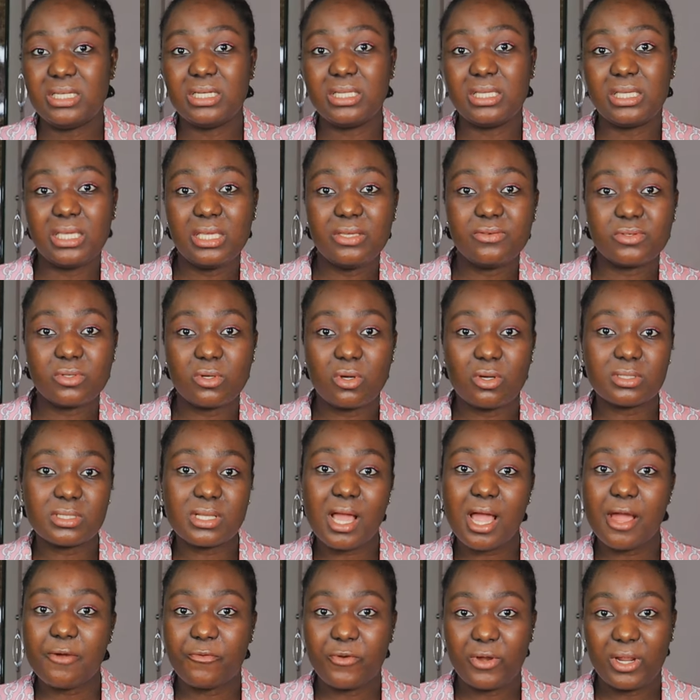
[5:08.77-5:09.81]
It gives
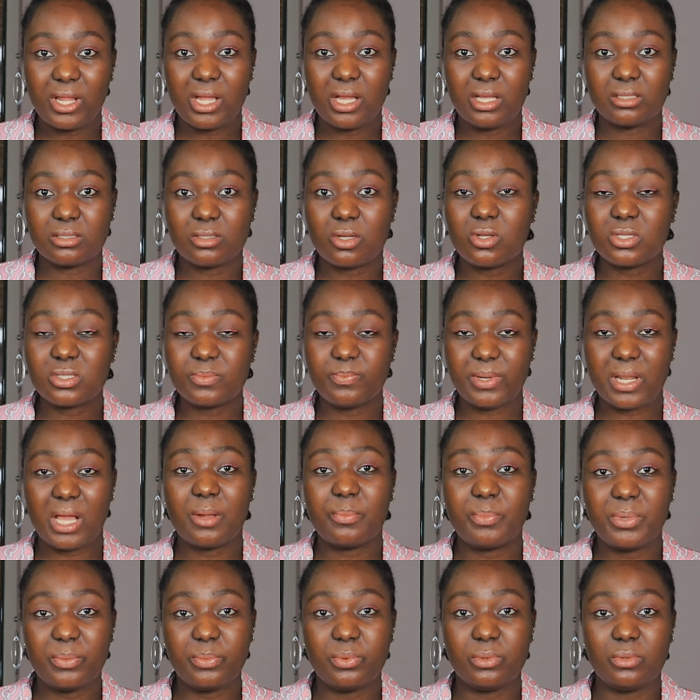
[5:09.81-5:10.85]
us Africans, us
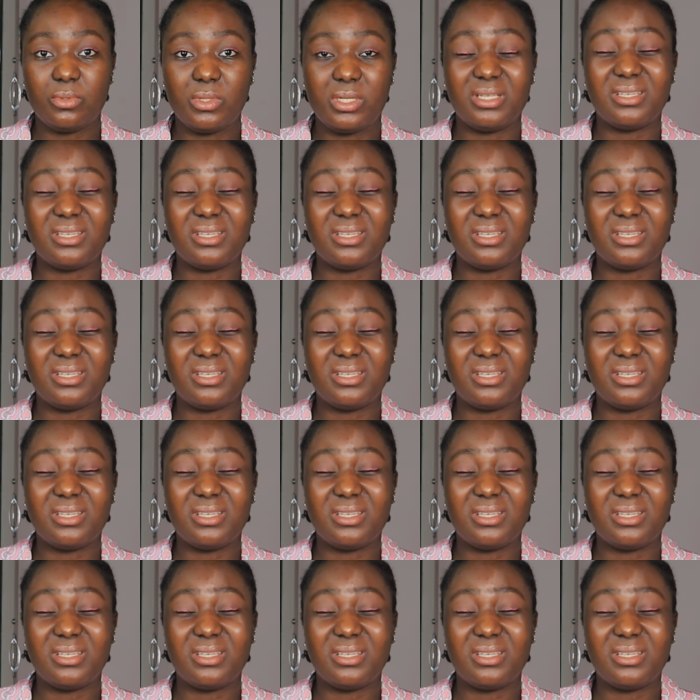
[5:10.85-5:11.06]
black people,